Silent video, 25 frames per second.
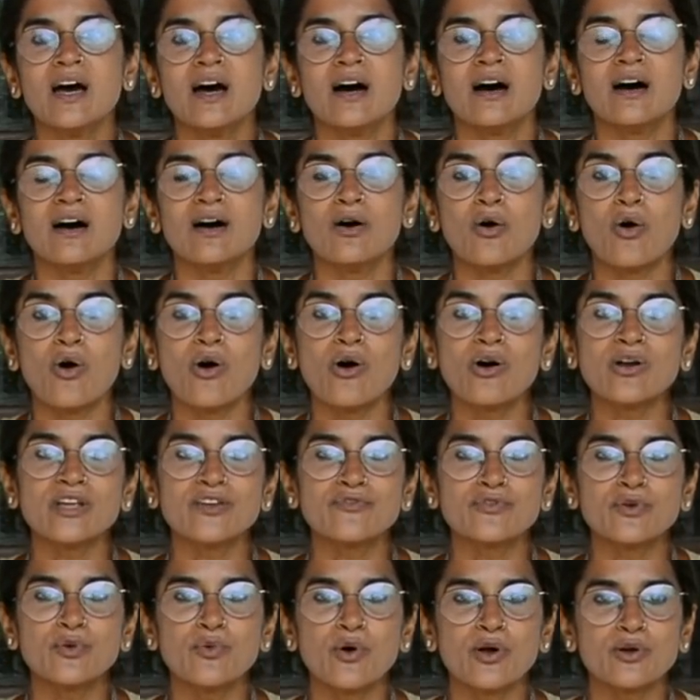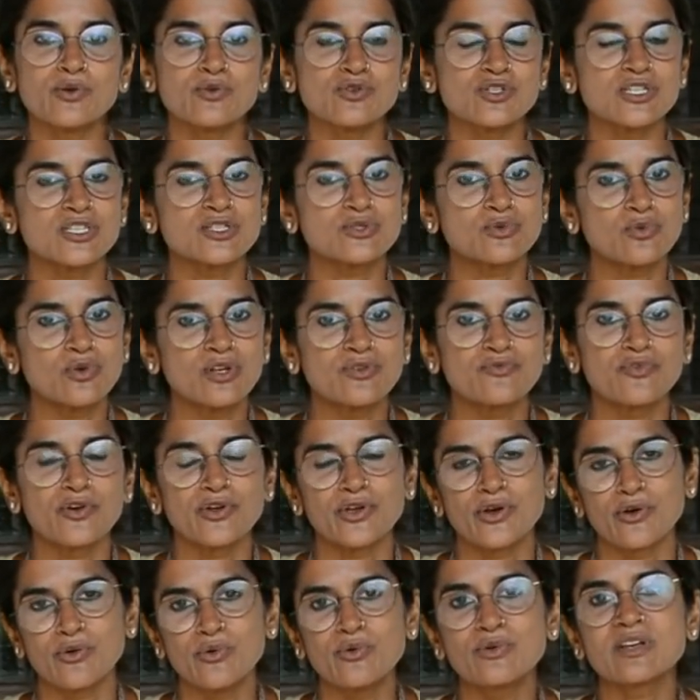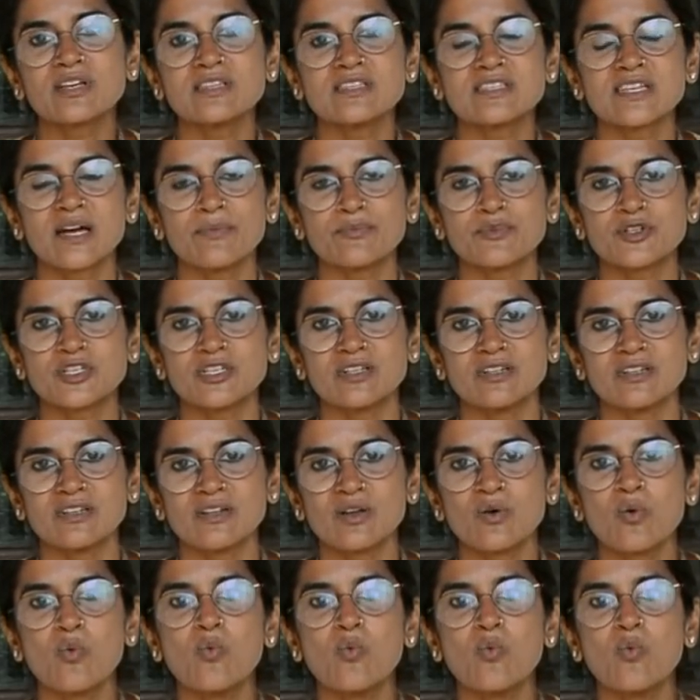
or if you want to just grow it for your own consumption,